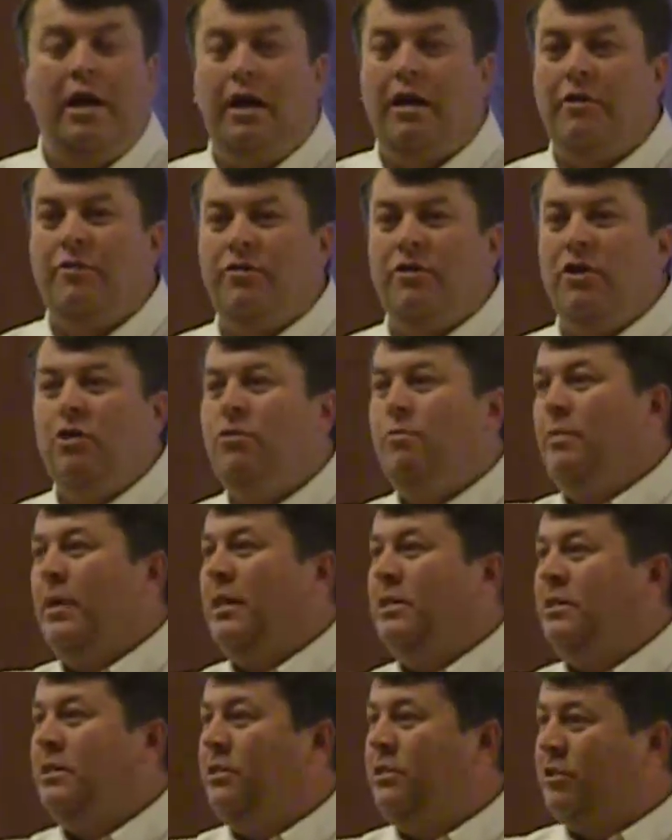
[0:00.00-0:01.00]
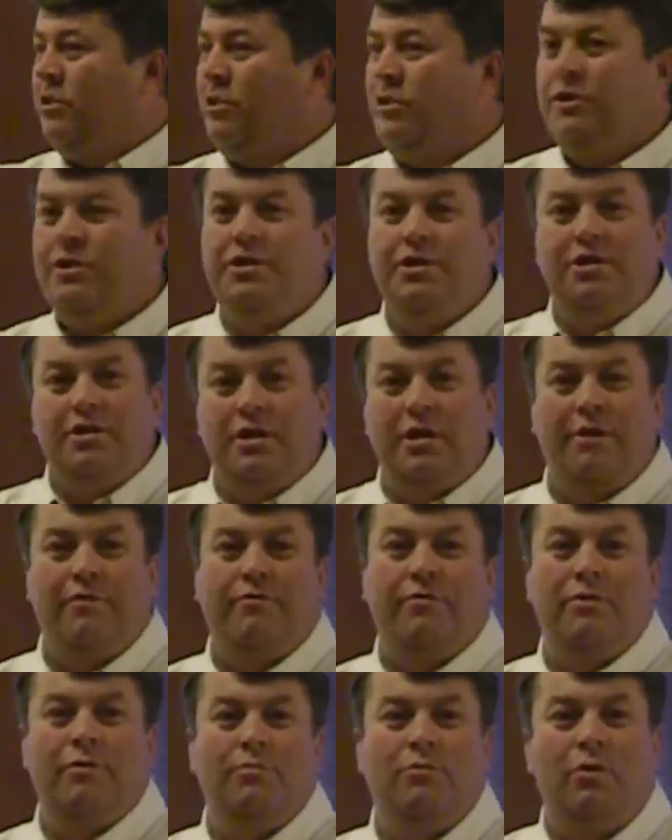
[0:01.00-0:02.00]
And if you knew my sister, she's
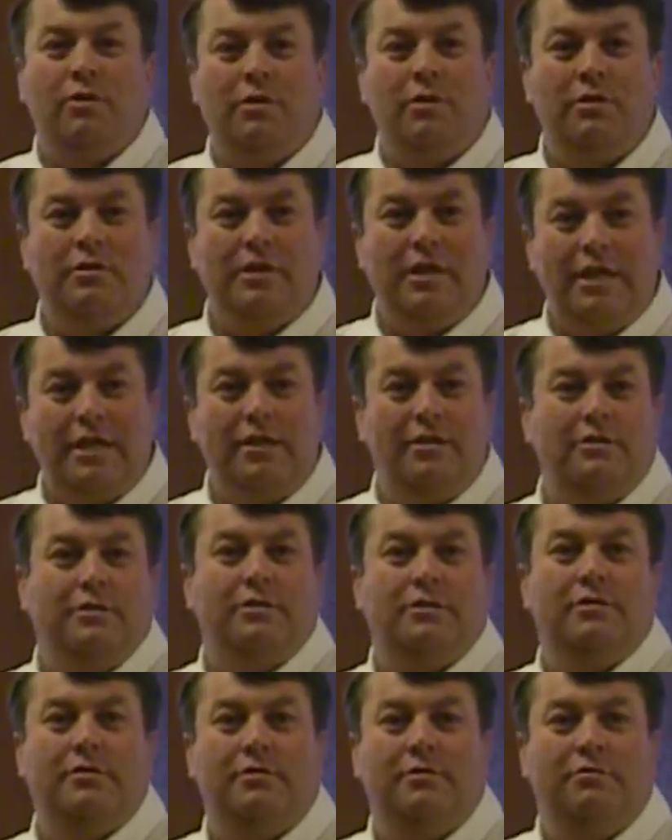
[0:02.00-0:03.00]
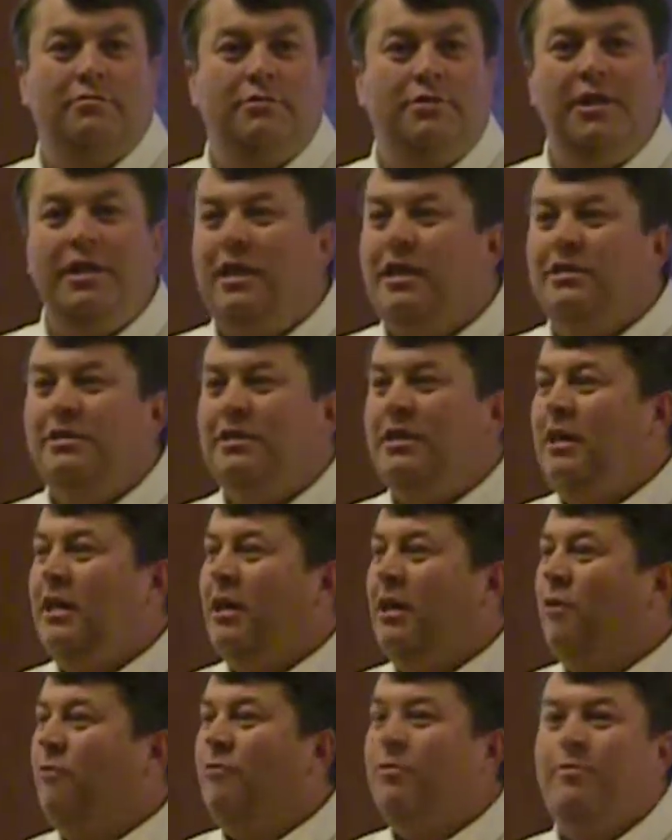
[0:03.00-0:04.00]
tougher than boiled nails. She doesn't
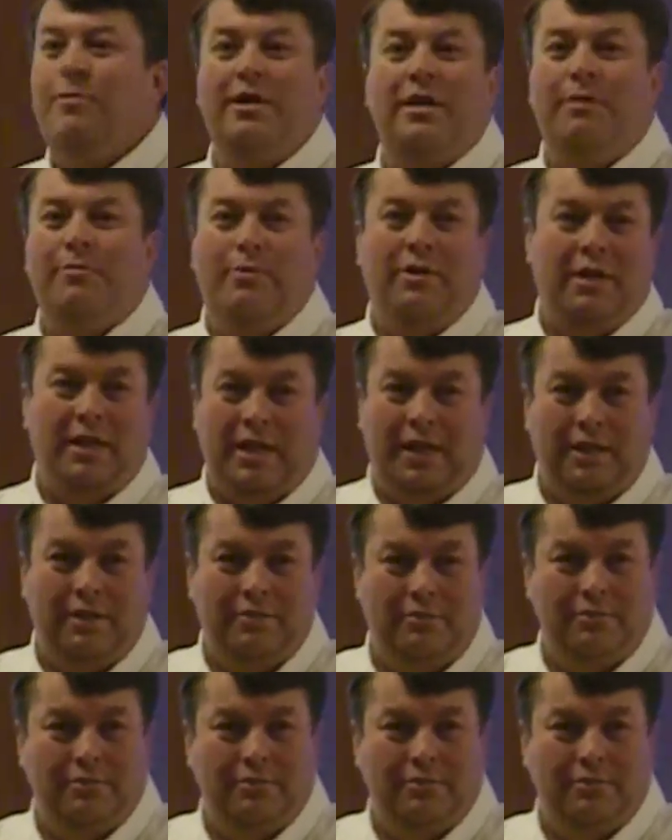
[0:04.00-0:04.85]
need help from anybody.